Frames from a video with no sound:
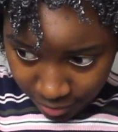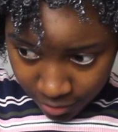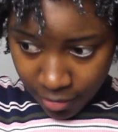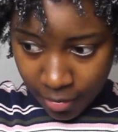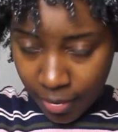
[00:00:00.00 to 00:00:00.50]

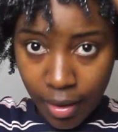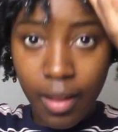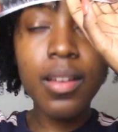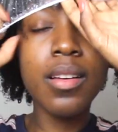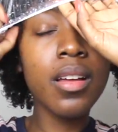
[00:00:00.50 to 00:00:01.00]
So I went
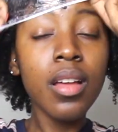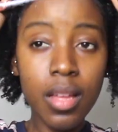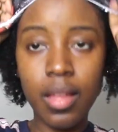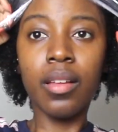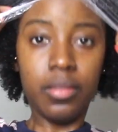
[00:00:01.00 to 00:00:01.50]
on
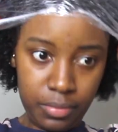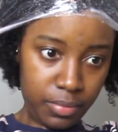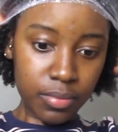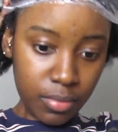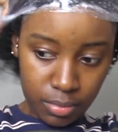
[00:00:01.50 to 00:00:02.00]
and put
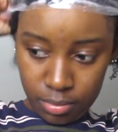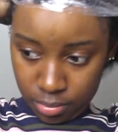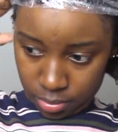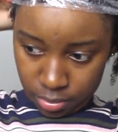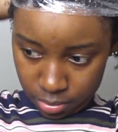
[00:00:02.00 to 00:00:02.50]
my shower
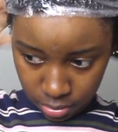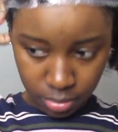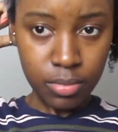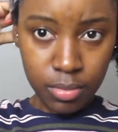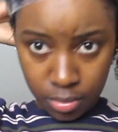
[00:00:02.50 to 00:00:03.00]
cap
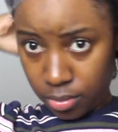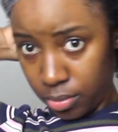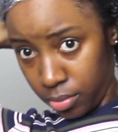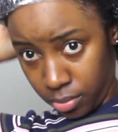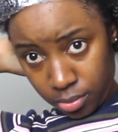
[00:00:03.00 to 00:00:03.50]
on, and then I
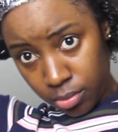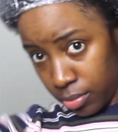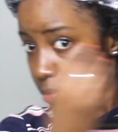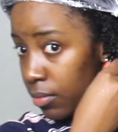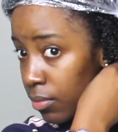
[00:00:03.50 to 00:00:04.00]
put
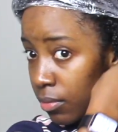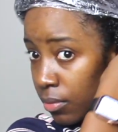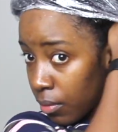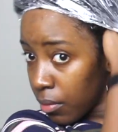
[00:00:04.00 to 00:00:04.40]
my